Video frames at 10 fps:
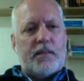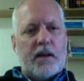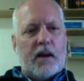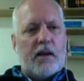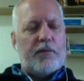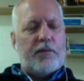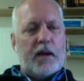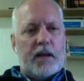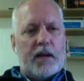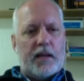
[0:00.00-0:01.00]
df,
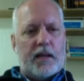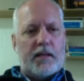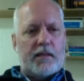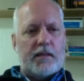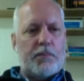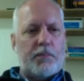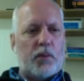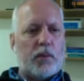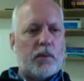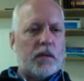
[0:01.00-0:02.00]
and
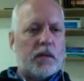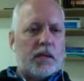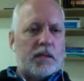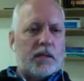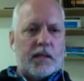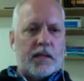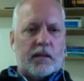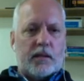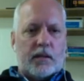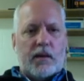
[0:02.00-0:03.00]
zpool to take
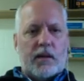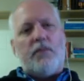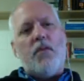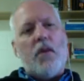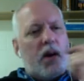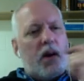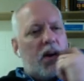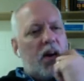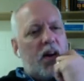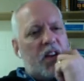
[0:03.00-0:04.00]
a look around,
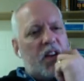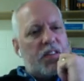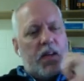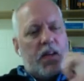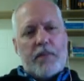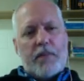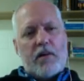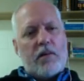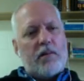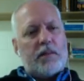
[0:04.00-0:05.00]
uh, to add a
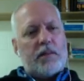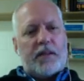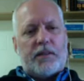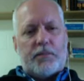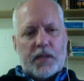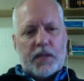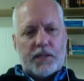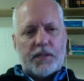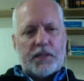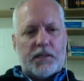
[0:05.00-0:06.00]
mirror, to make some
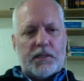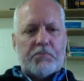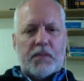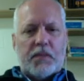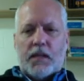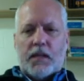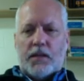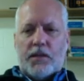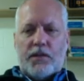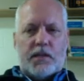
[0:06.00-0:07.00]
changes,
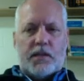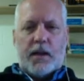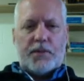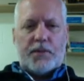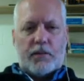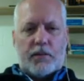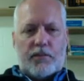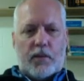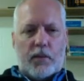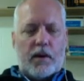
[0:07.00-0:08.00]
use a snapshot
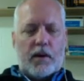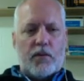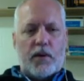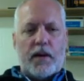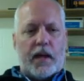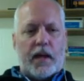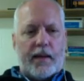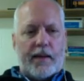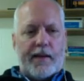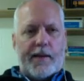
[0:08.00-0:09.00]
for recovery,
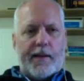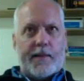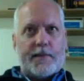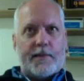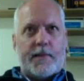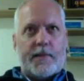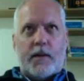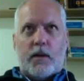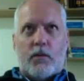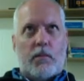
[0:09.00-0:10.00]
and
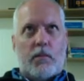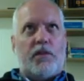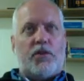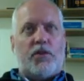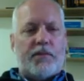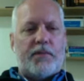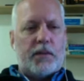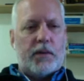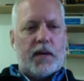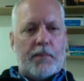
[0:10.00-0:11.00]
remove a drive,
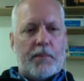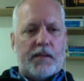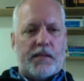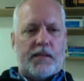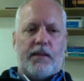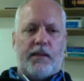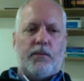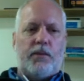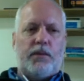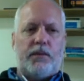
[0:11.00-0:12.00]
see what happens, and
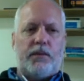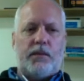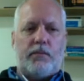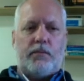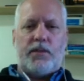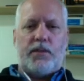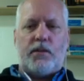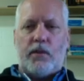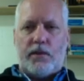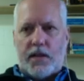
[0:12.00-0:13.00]
then we'll do some
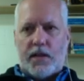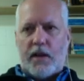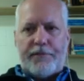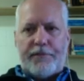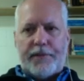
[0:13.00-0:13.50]
restore stuff.